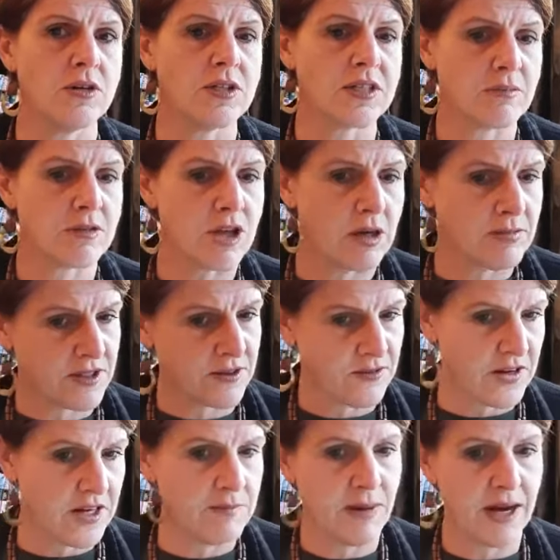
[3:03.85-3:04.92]
sometimes the
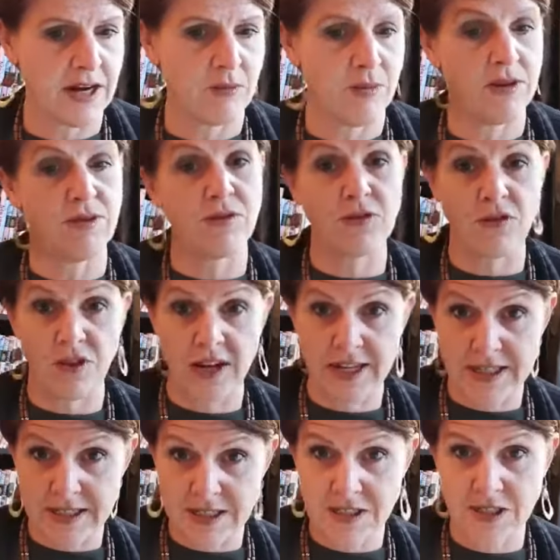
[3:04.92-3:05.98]
feedback with
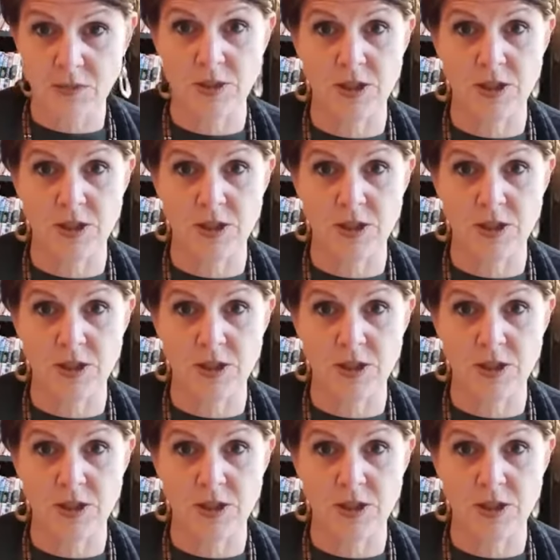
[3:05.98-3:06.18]
friends,